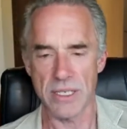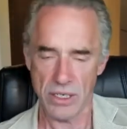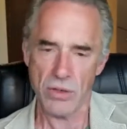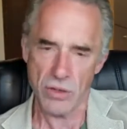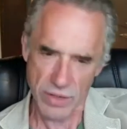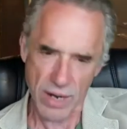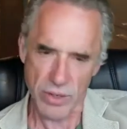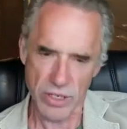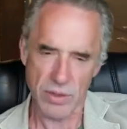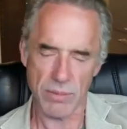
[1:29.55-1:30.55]
And you do that
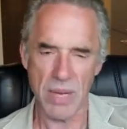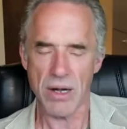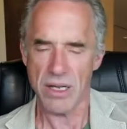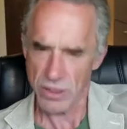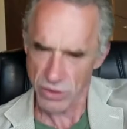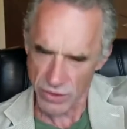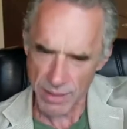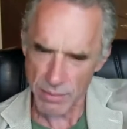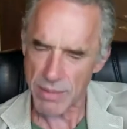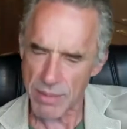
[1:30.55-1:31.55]
when you get married. You do
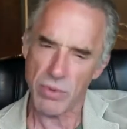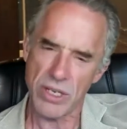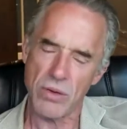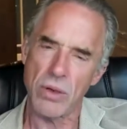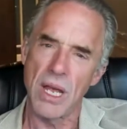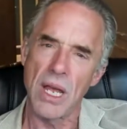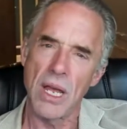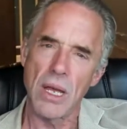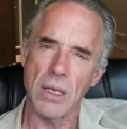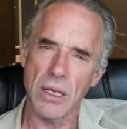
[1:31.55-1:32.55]
that maybe when you
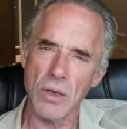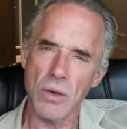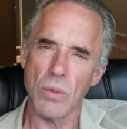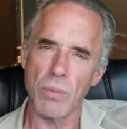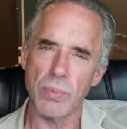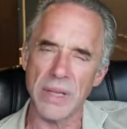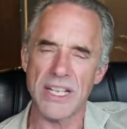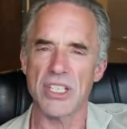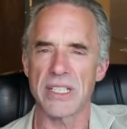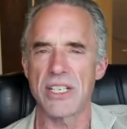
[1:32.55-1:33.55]

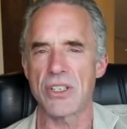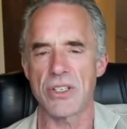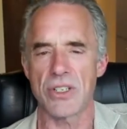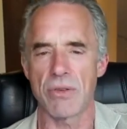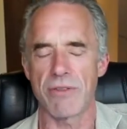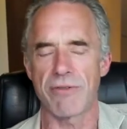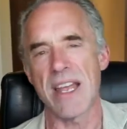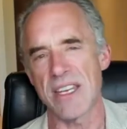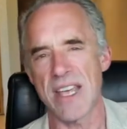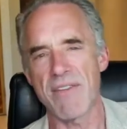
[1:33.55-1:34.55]
pledge allegiance to a
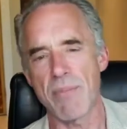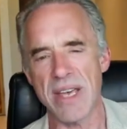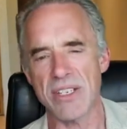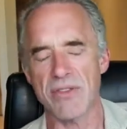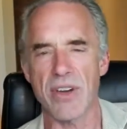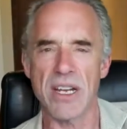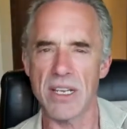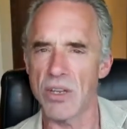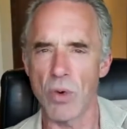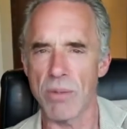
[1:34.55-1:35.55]
friend. You have a best friend
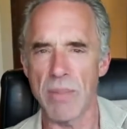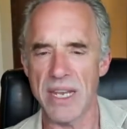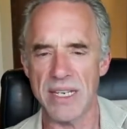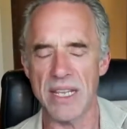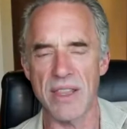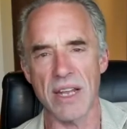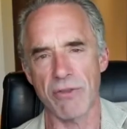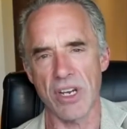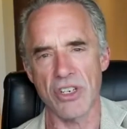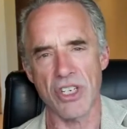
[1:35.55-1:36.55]
and you want to maintain that
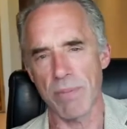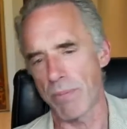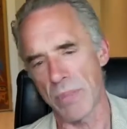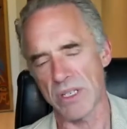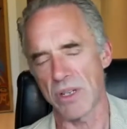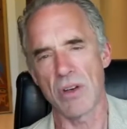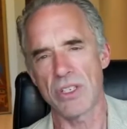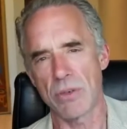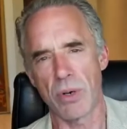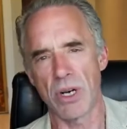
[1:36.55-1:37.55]
friendship as long
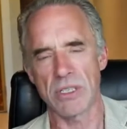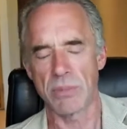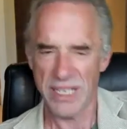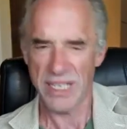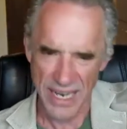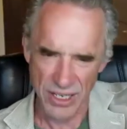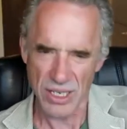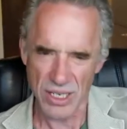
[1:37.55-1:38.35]
as you possibly can.